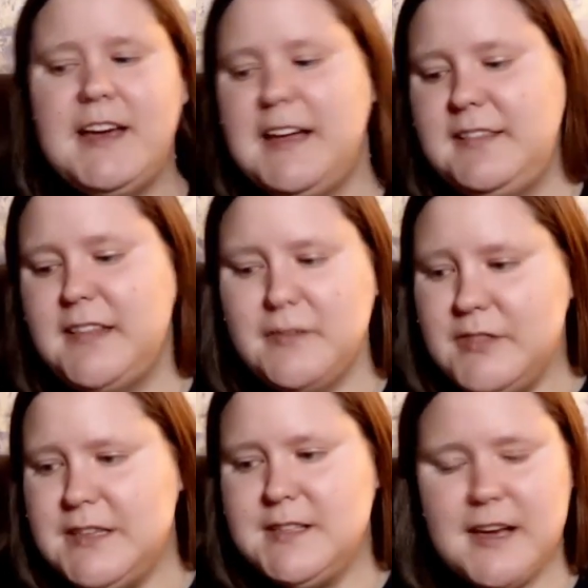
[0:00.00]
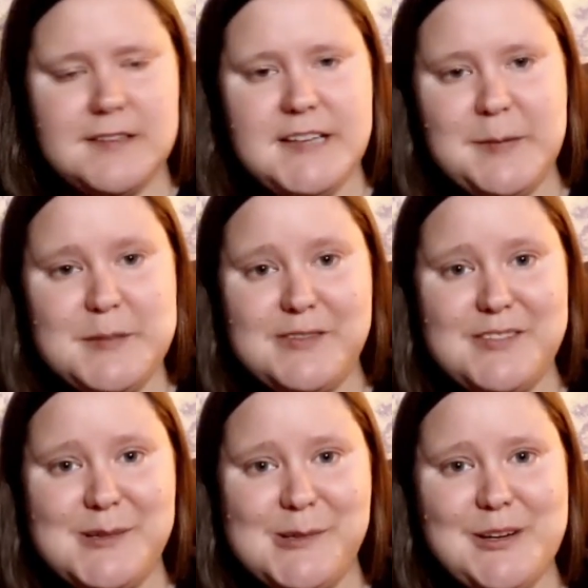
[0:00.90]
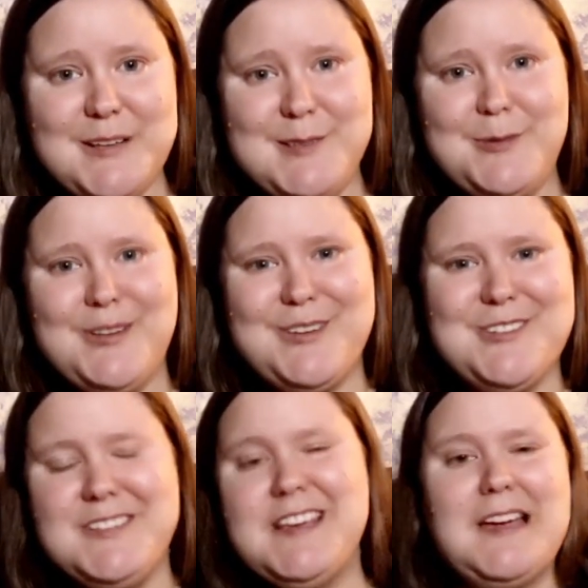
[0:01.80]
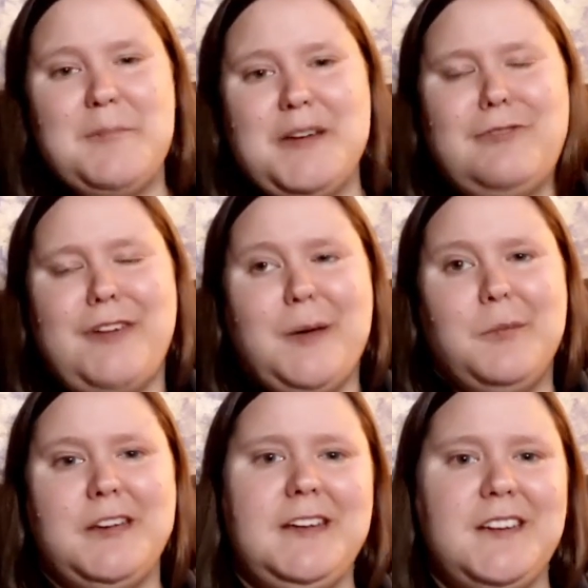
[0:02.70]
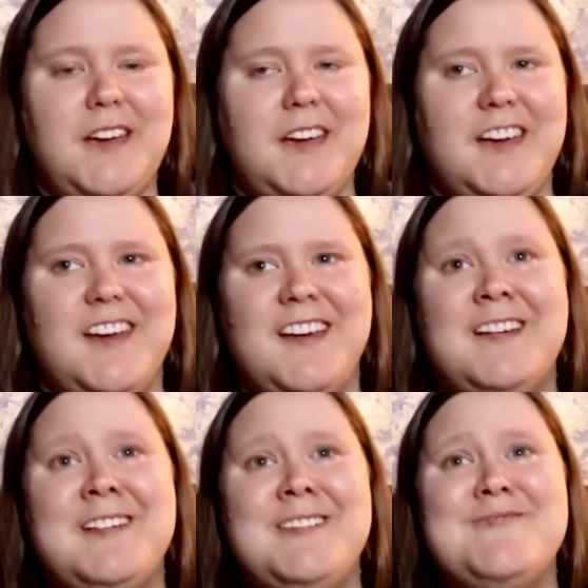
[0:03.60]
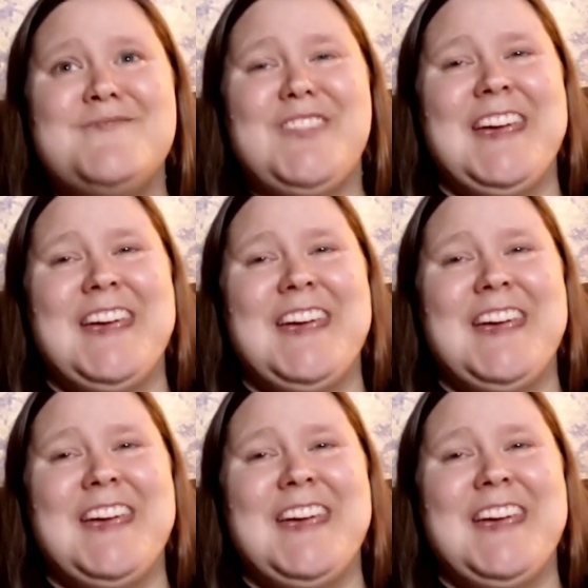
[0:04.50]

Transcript: I love these types of stories where they're just like a big family. And